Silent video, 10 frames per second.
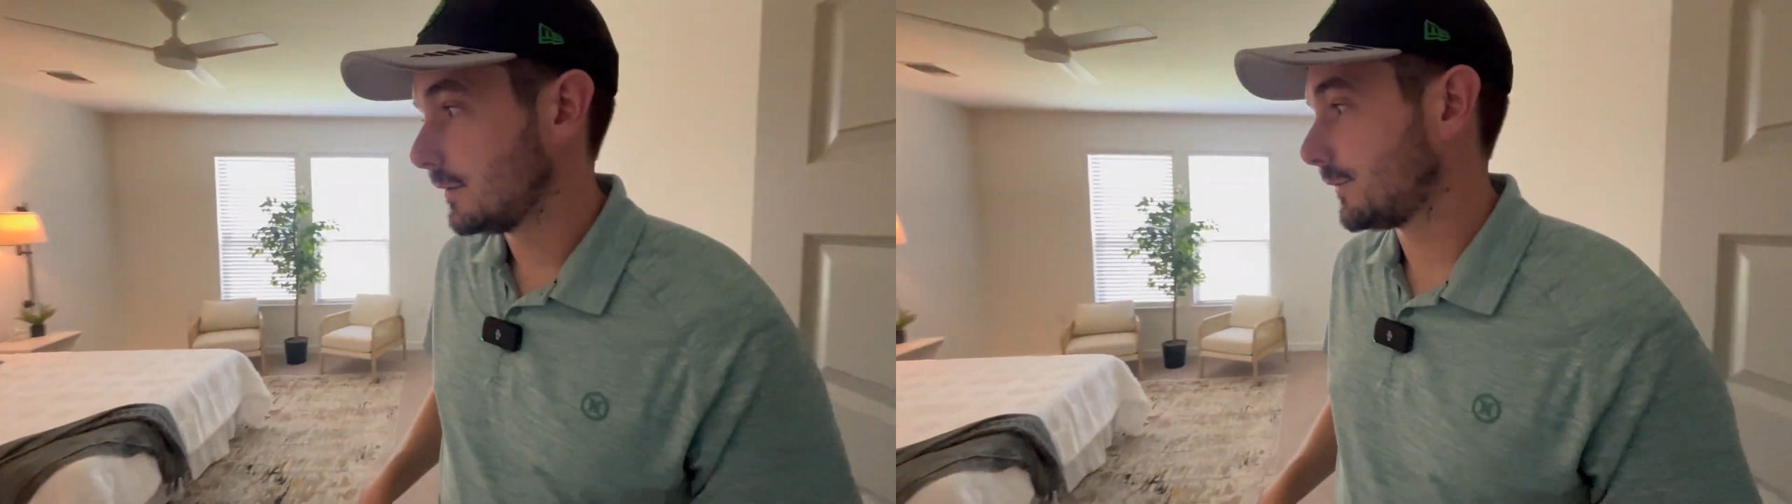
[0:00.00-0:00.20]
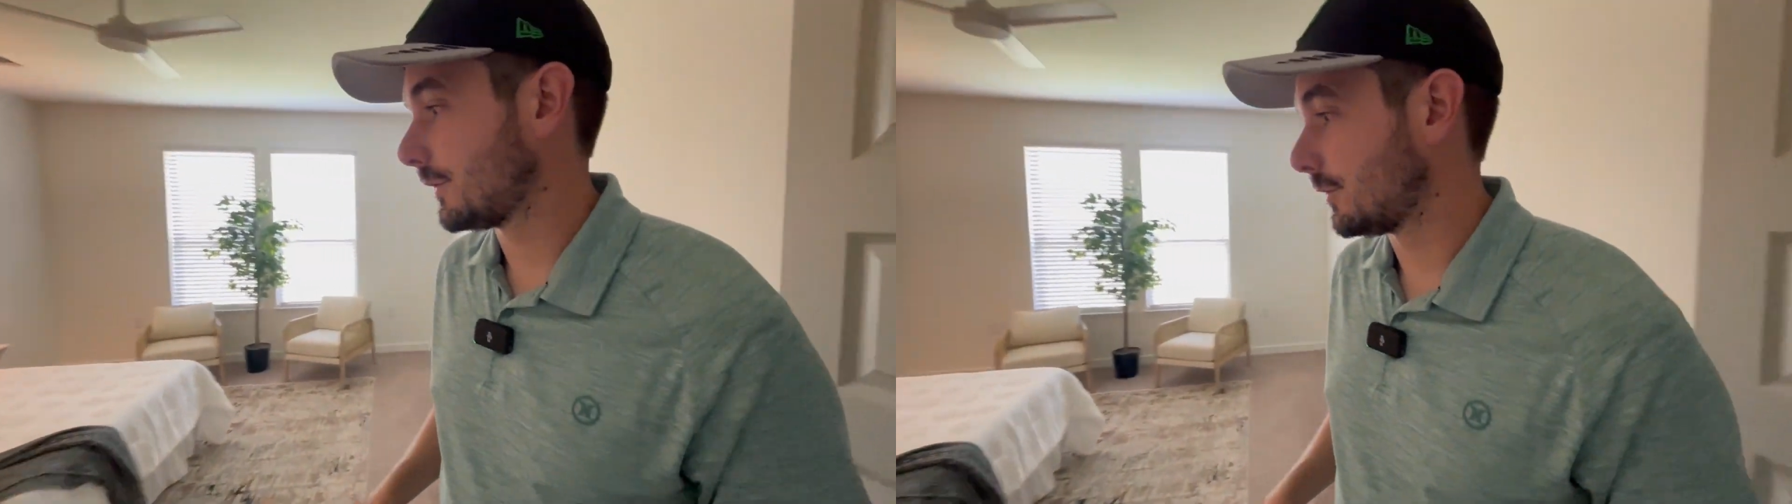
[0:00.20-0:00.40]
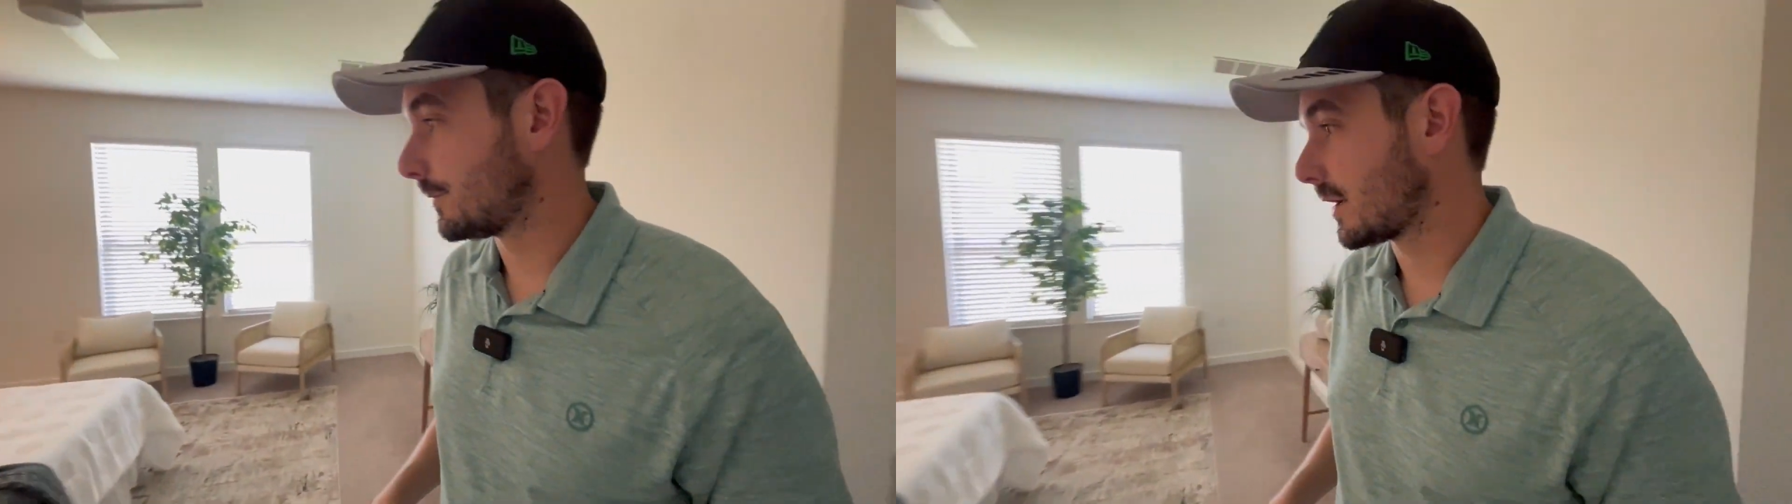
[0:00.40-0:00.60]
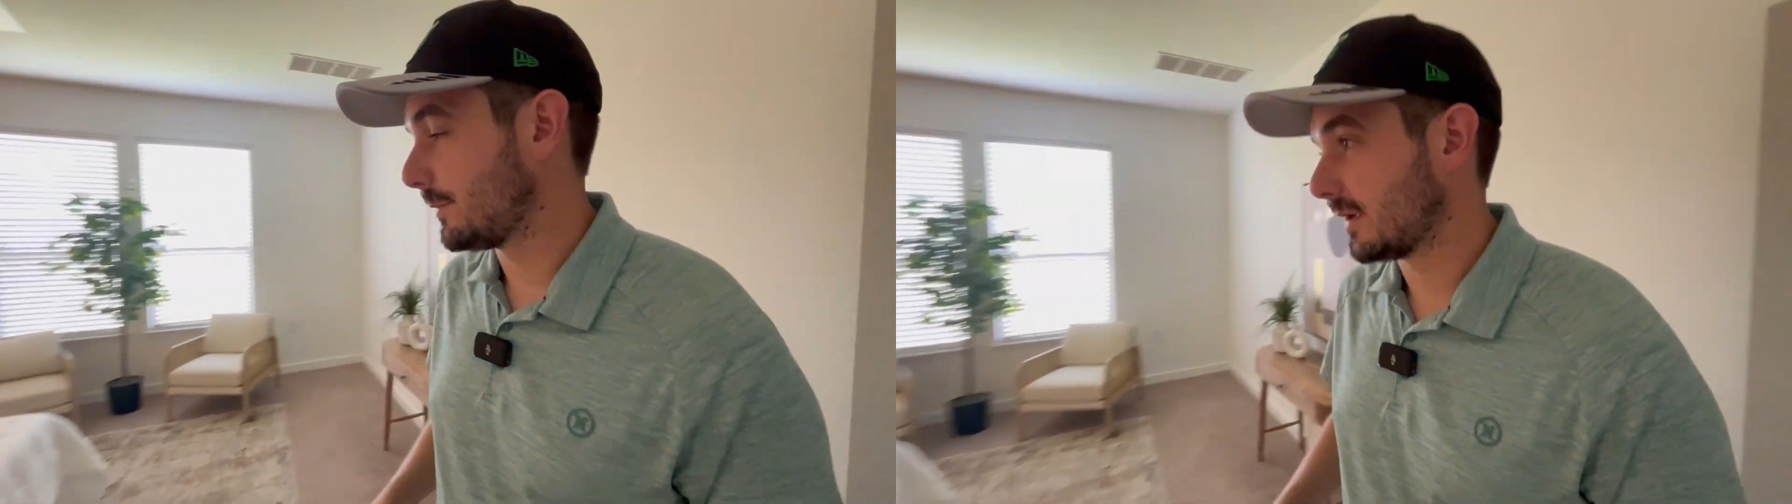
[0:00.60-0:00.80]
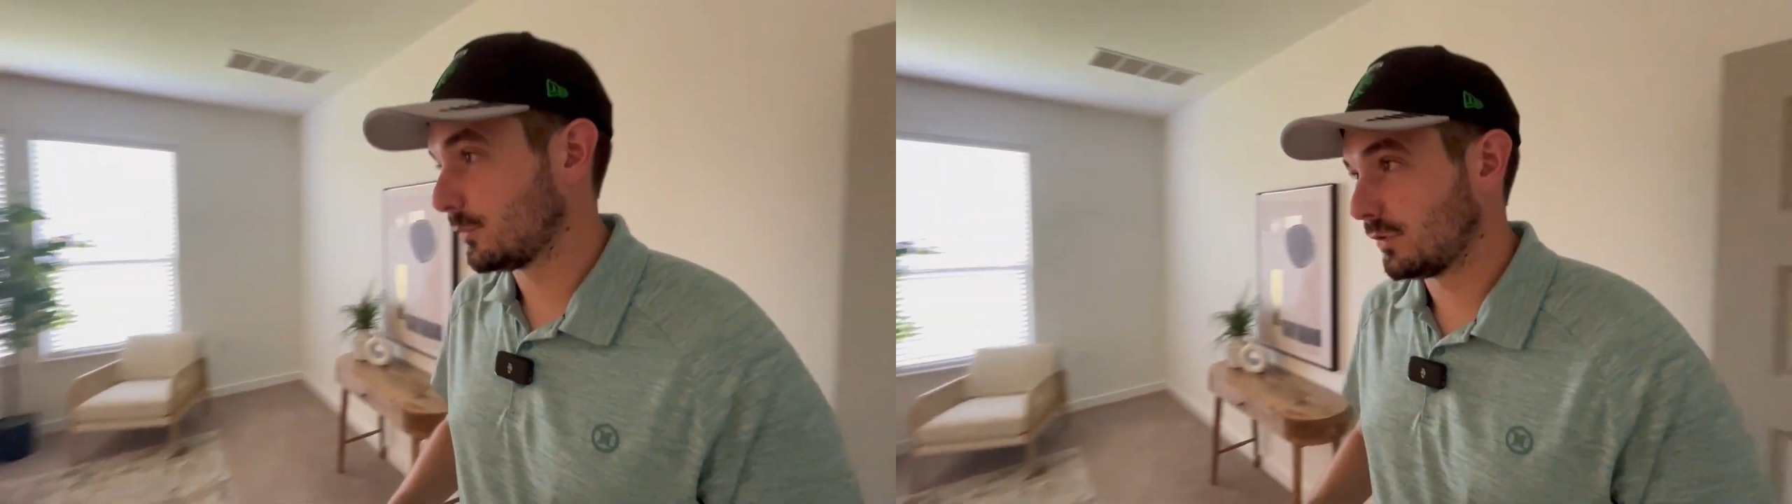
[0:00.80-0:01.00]
So
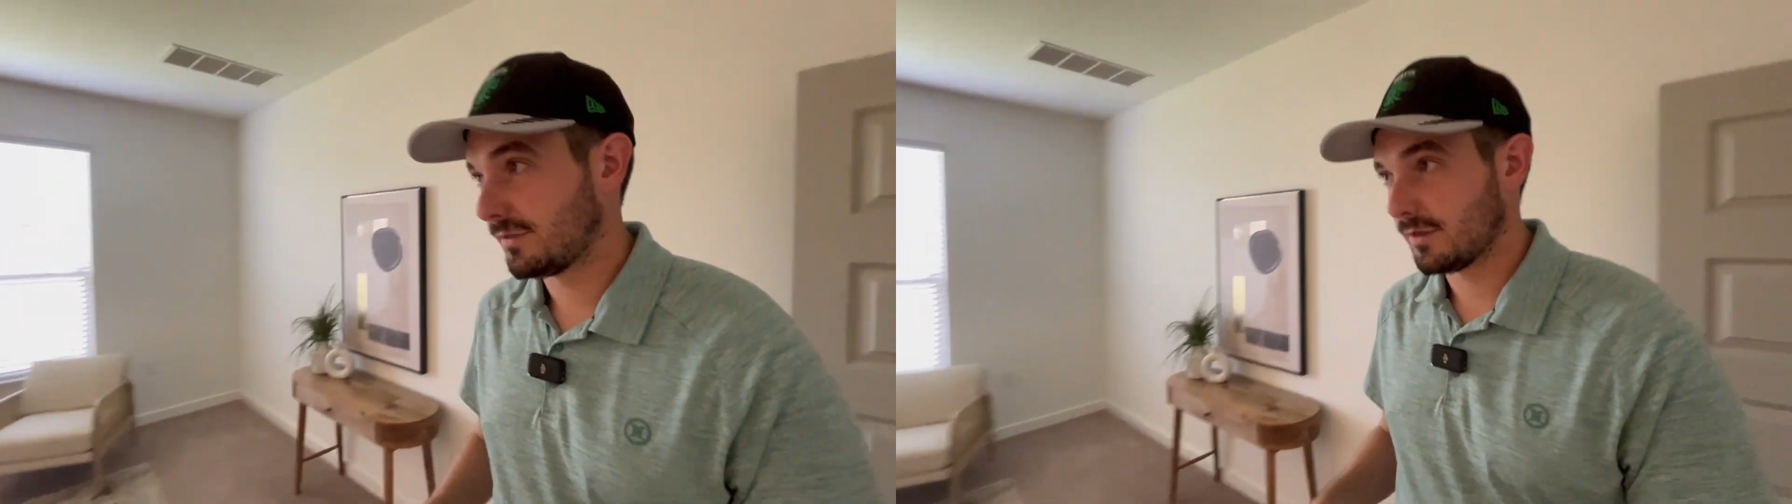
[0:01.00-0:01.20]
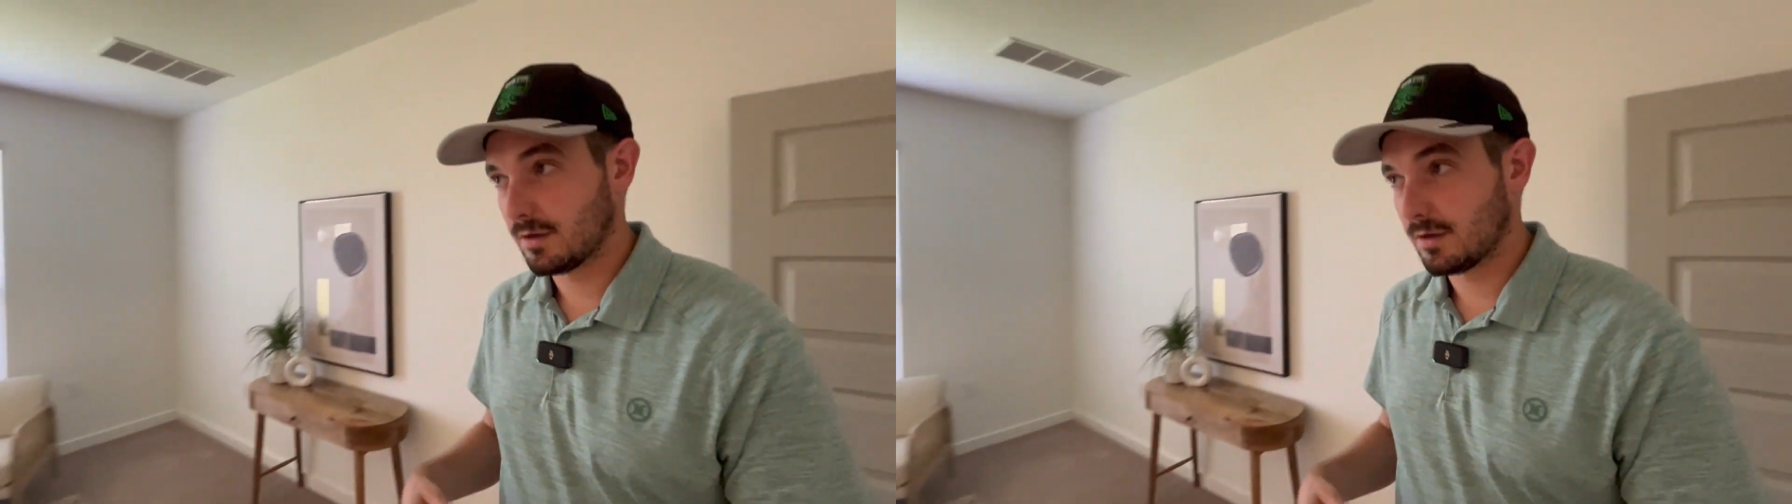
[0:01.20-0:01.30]
coming in with